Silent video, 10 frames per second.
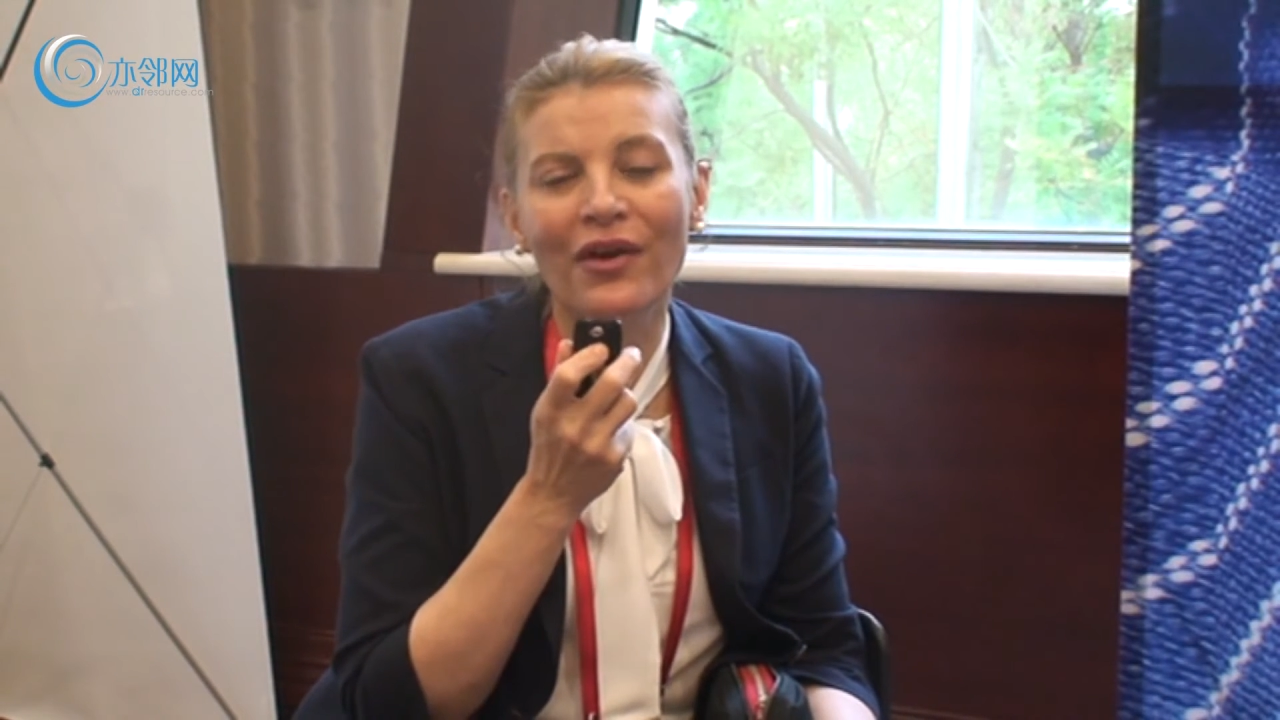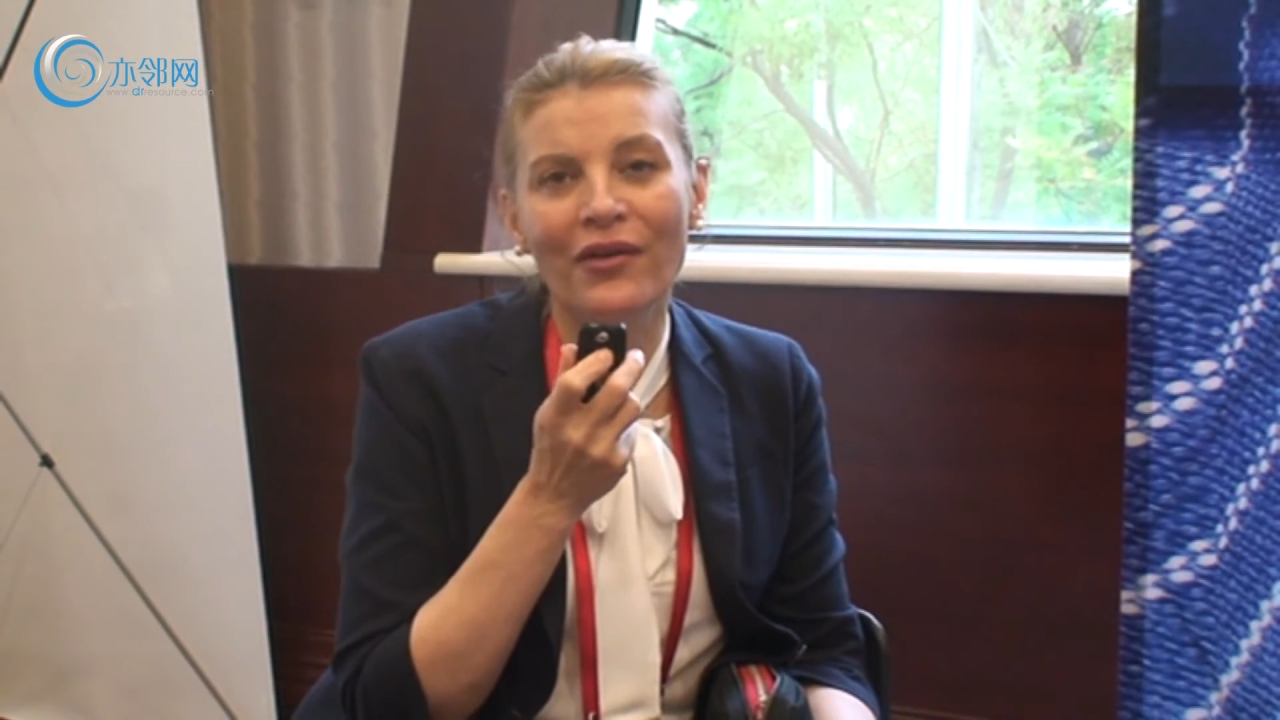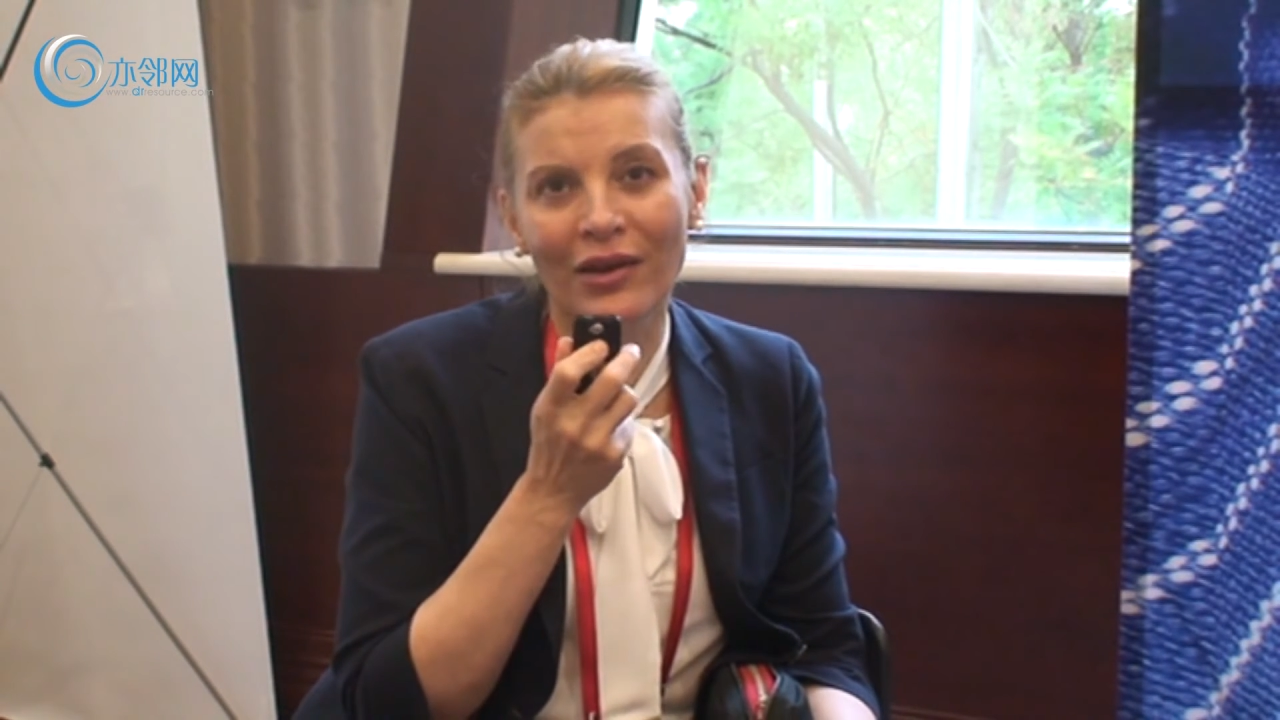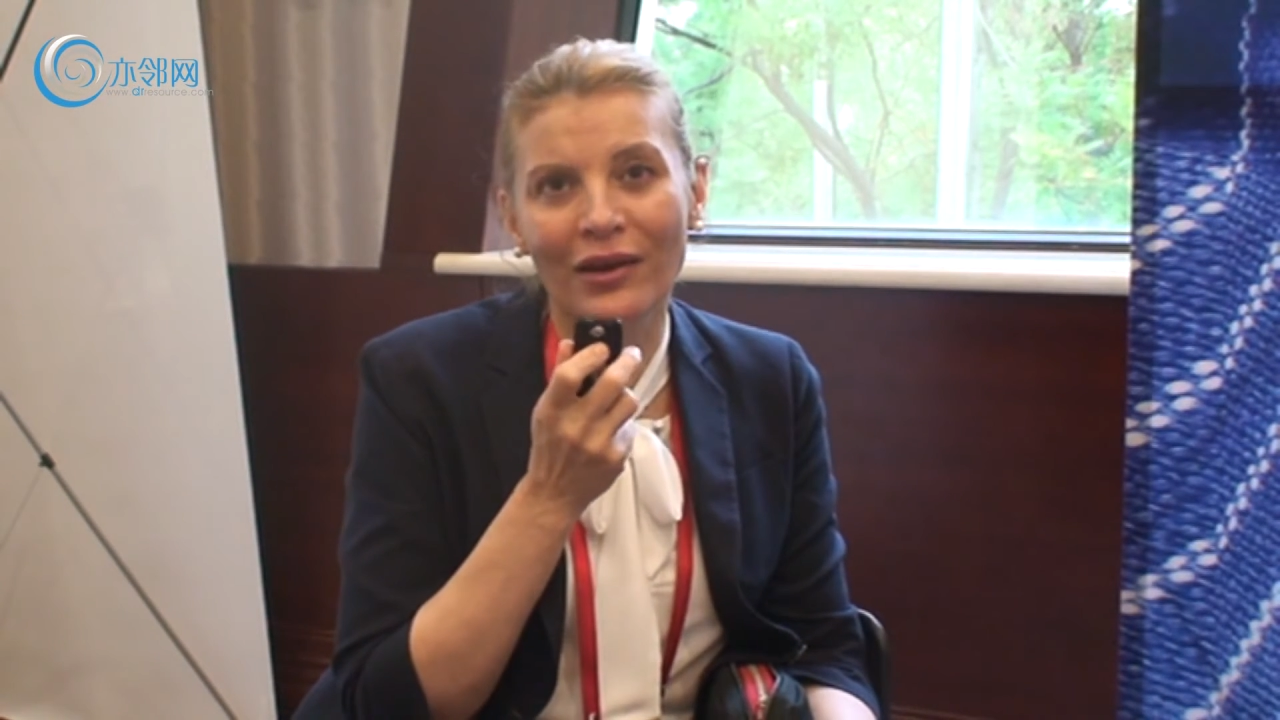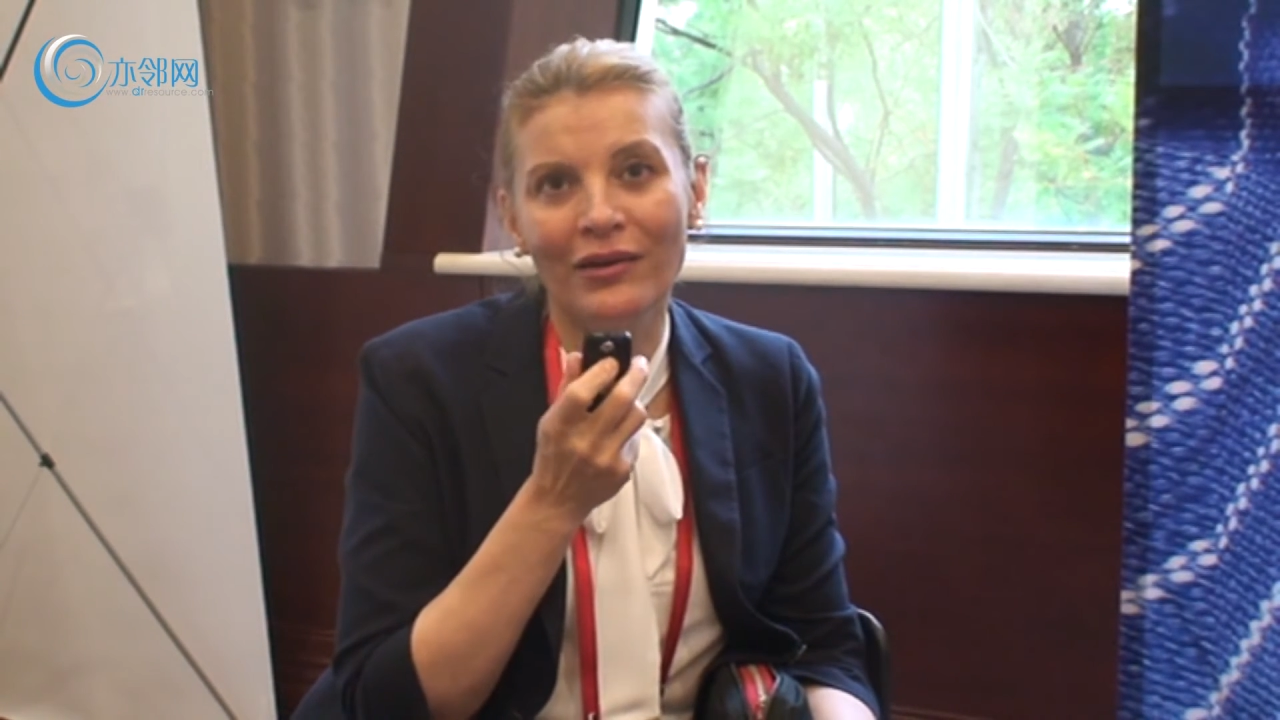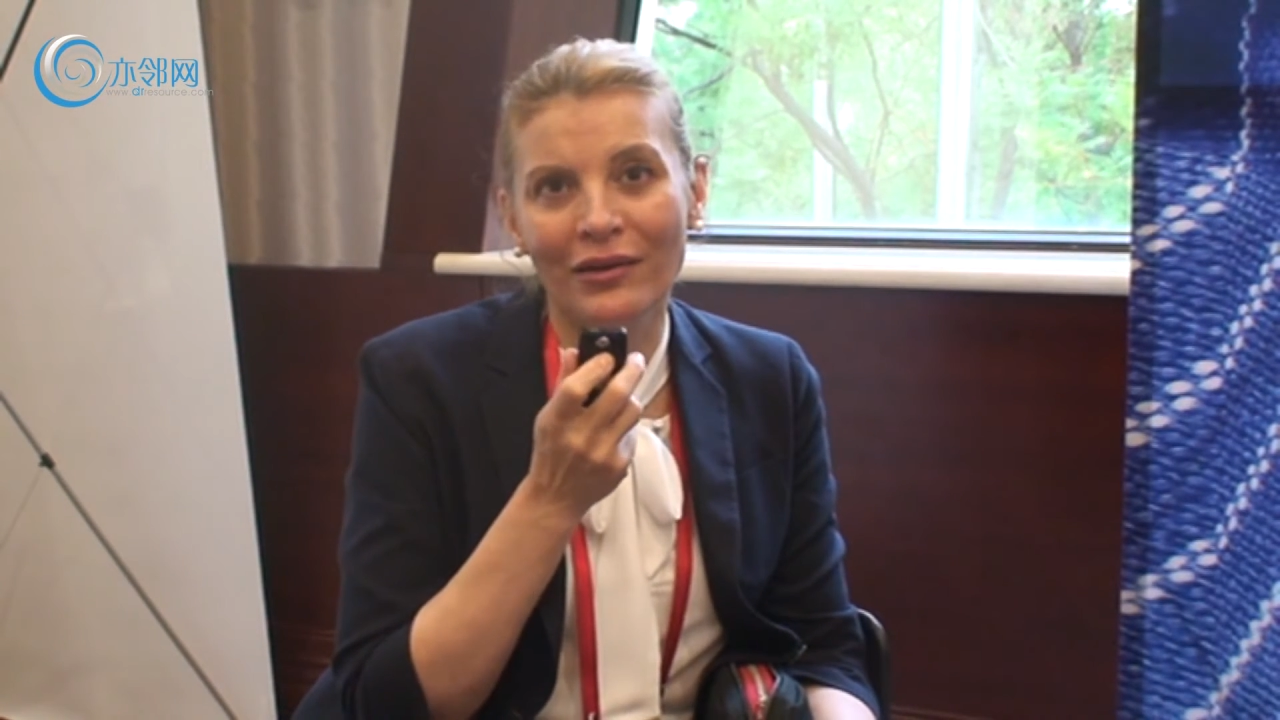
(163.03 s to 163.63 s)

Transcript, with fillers: very